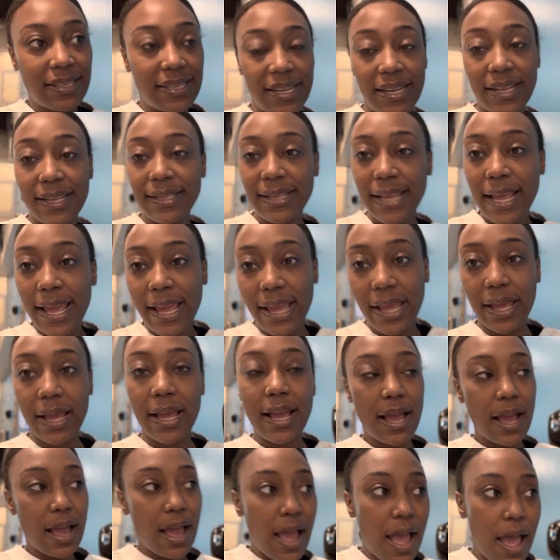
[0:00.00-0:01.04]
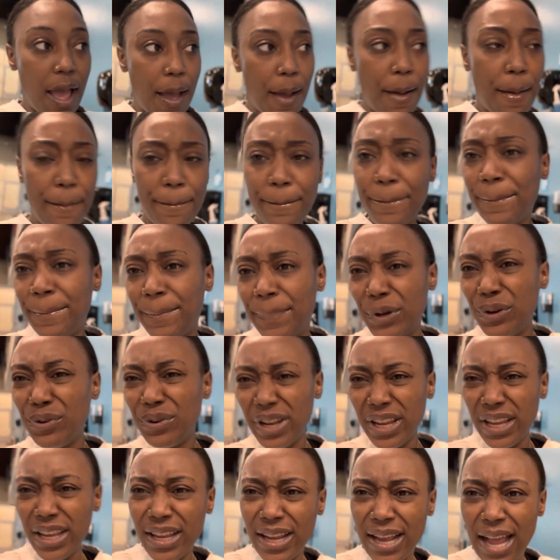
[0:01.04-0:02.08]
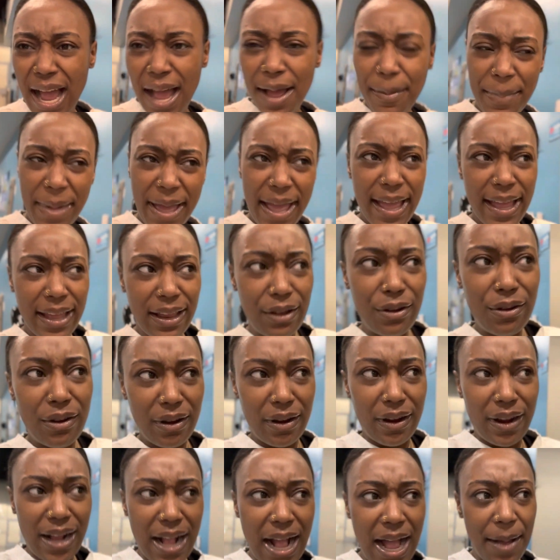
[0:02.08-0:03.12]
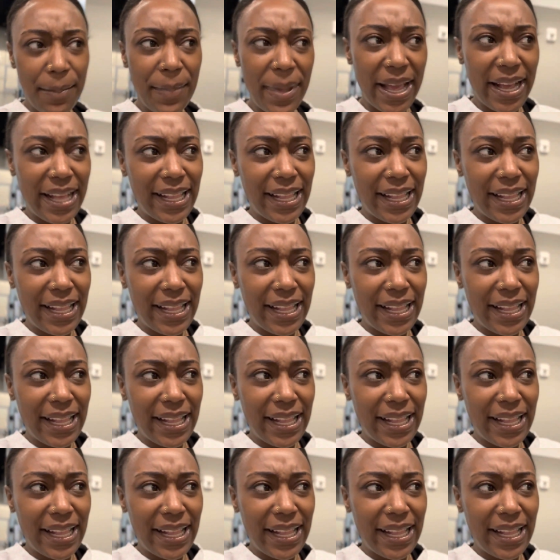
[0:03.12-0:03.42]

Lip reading: It is a booty combat or a combat